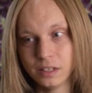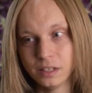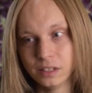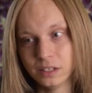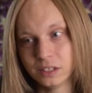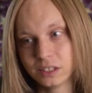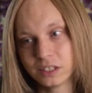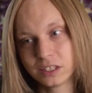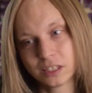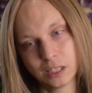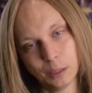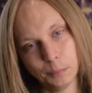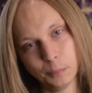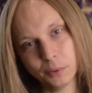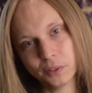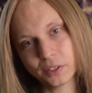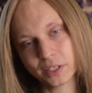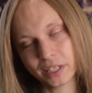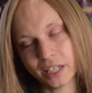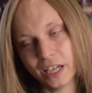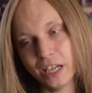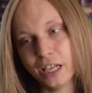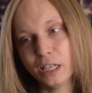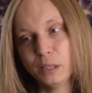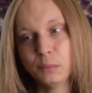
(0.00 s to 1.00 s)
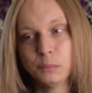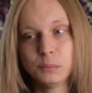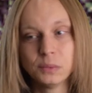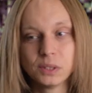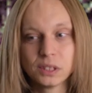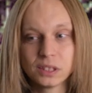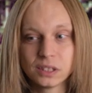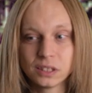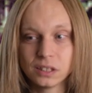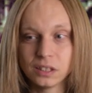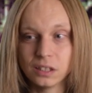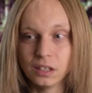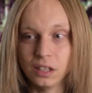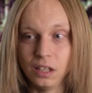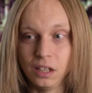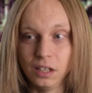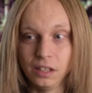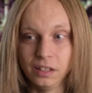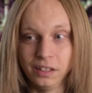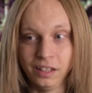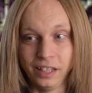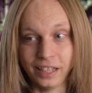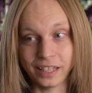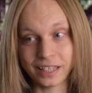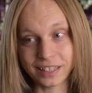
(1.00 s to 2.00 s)
Some of the games,
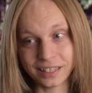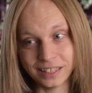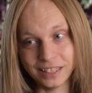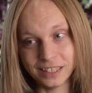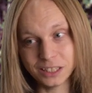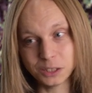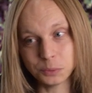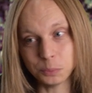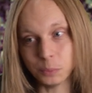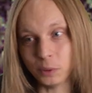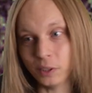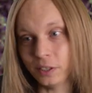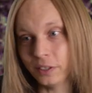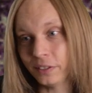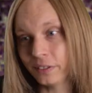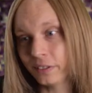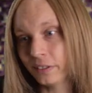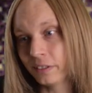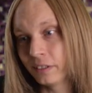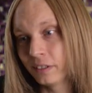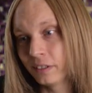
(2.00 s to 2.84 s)
like this one,